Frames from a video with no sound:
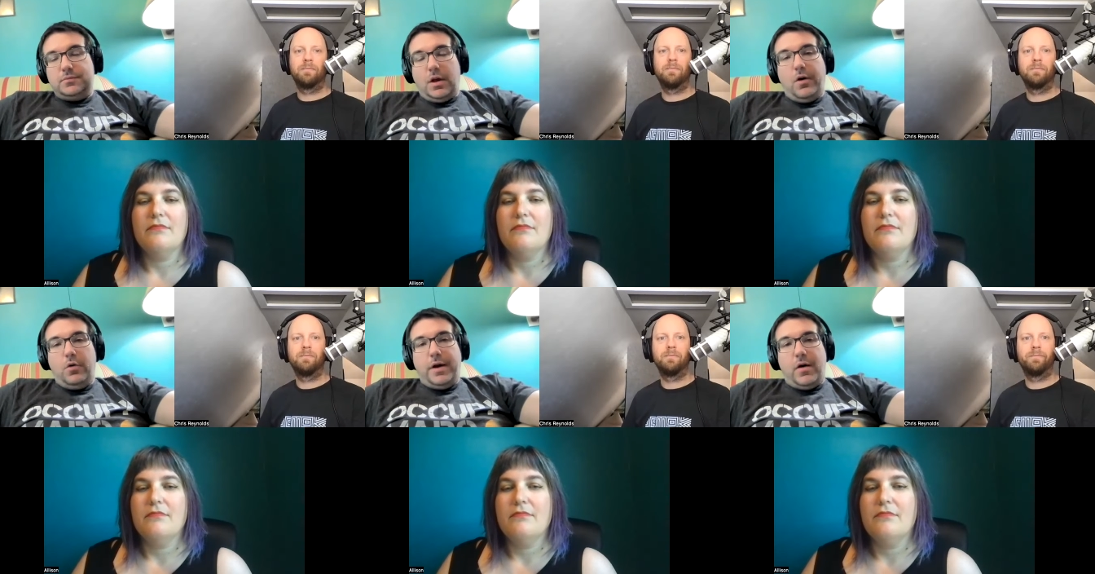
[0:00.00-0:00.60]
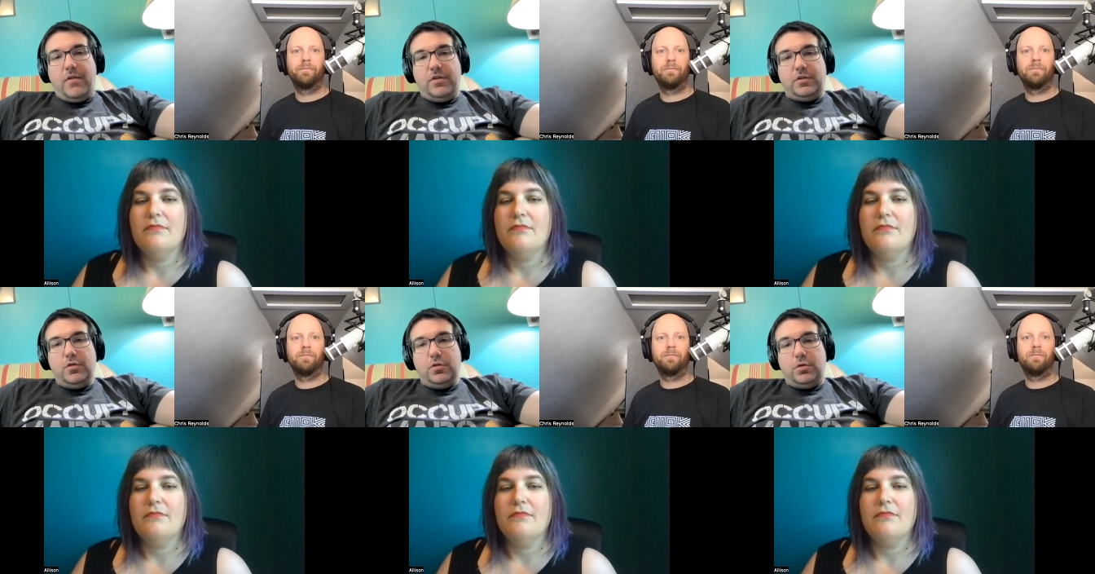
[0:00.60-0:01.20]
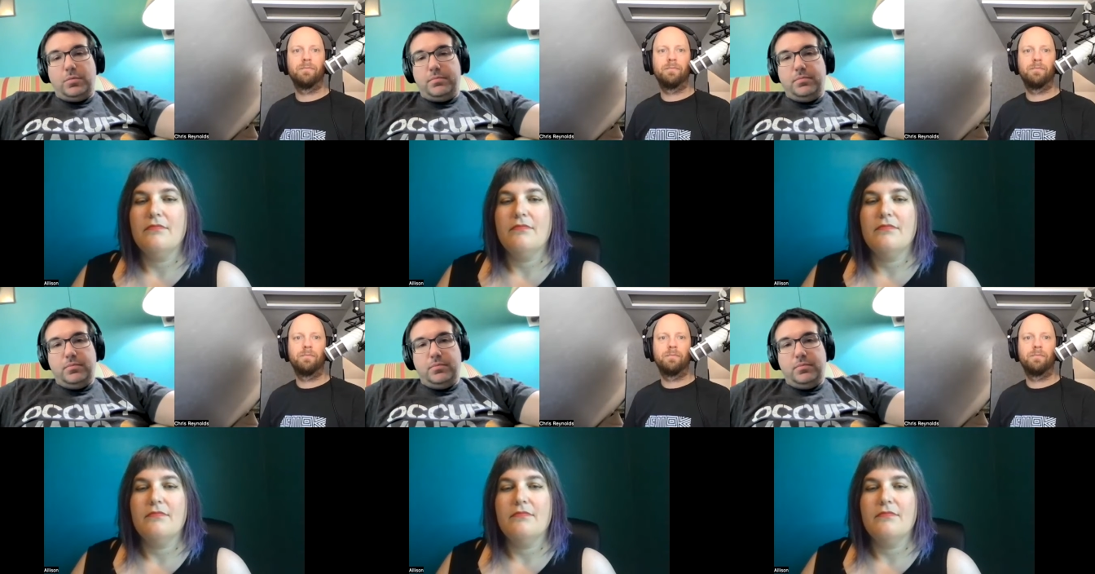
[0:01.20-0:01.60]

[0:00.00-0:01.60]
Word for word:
Speaker 1: oh, now I have this Google,